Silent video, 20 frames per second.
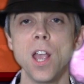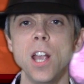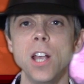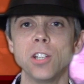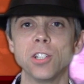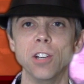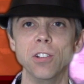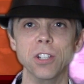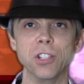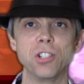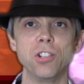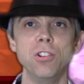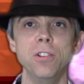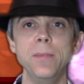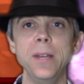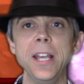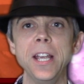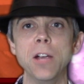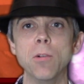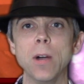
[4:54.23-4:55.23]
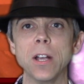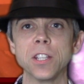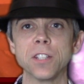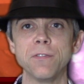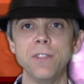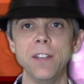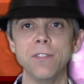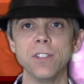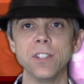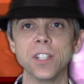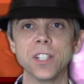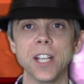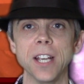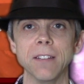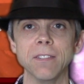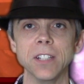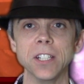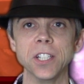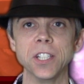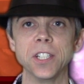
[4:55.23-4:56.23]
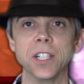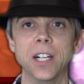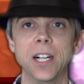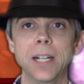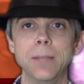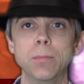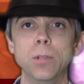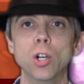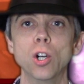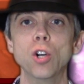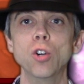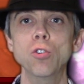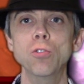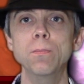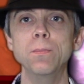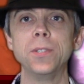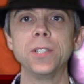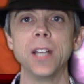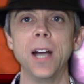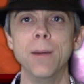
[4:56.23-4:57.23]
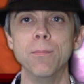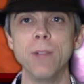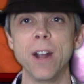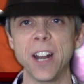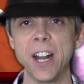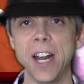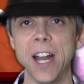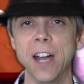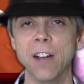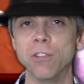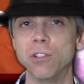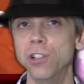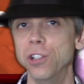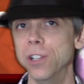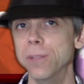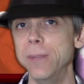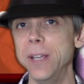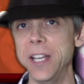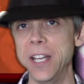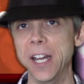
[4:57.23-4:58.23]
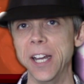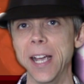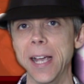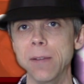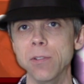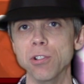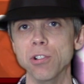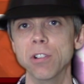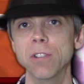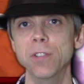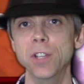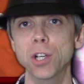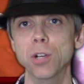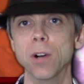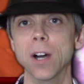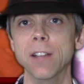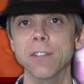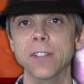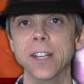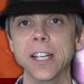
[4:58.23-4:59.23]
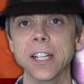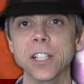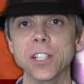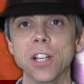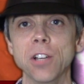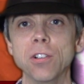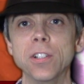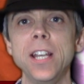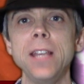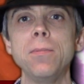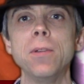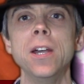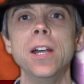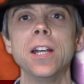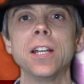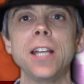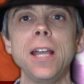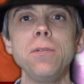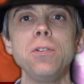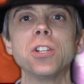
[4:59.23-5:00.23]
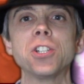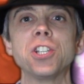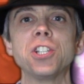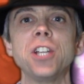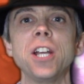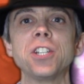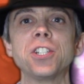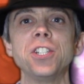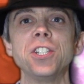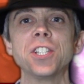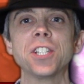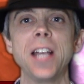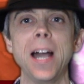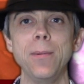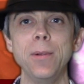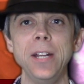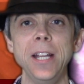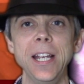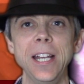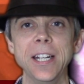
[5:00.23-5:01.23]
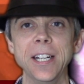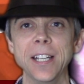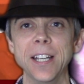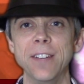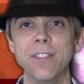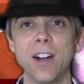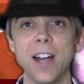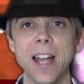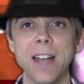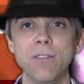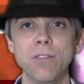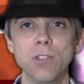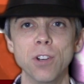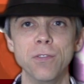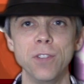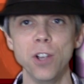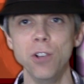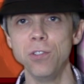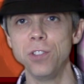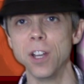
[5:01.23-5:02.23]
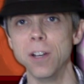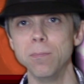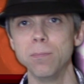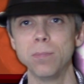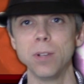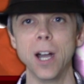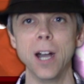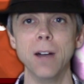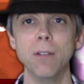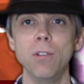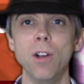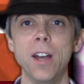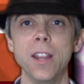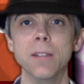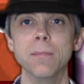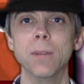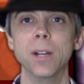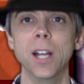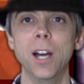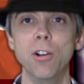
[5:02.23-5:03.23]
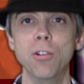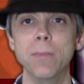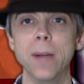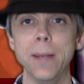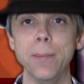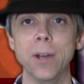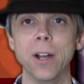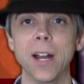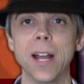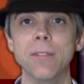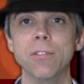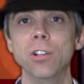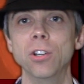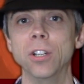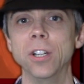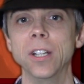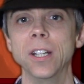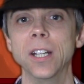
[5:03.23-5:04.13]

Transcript: So the 2 Amiga ones, 5th and 6th this time. Oops, I'm running out of good Amiga games to review, I think. So keep your suggestions coming in. If I haven't reviewed them, write them below. Maybe I'll have a look at